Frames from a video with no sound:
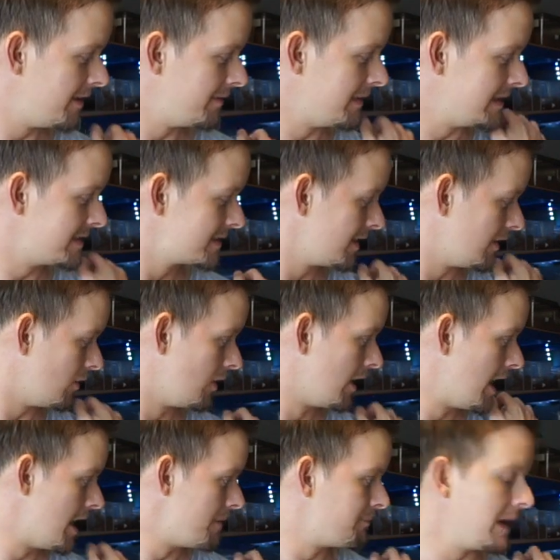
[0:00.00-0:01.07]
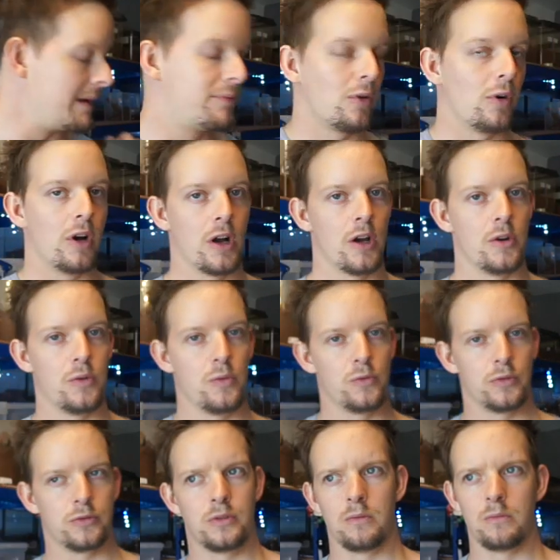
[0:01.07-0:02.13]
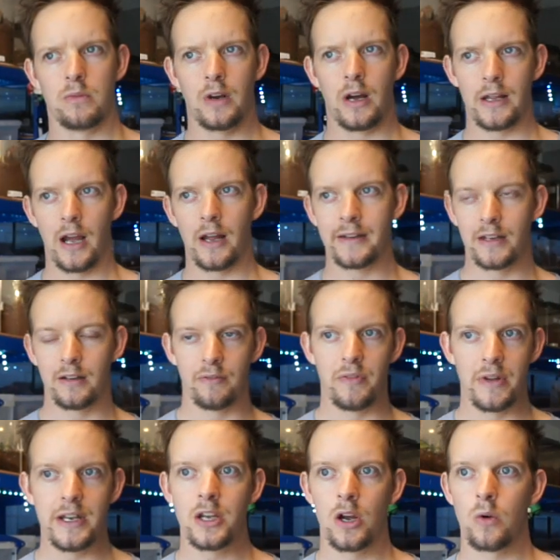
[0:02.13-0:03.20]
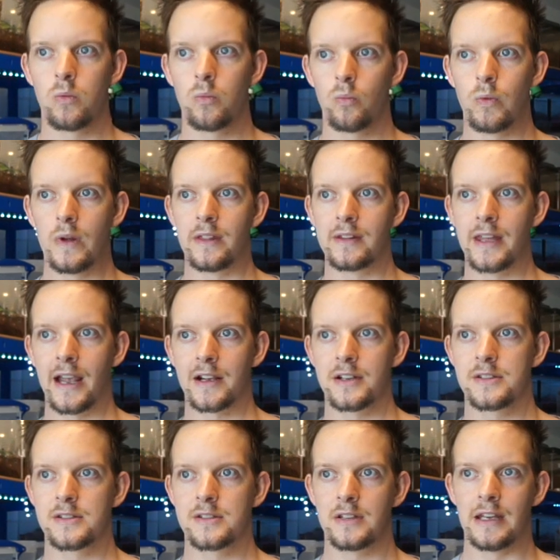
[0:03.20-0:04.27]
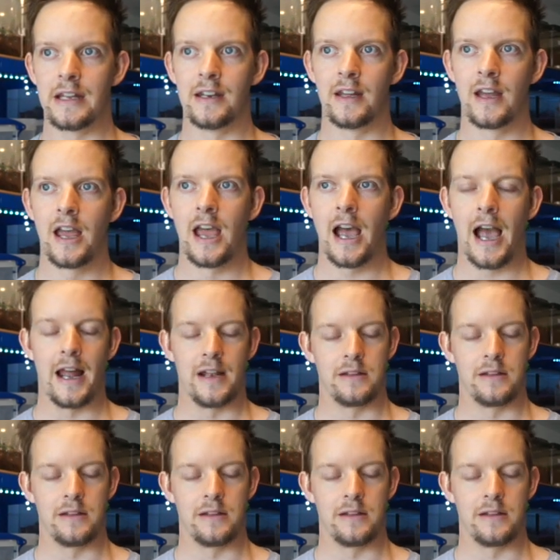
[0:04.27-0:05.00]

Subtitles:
He's still, people who saw, I did a video with Gex in, and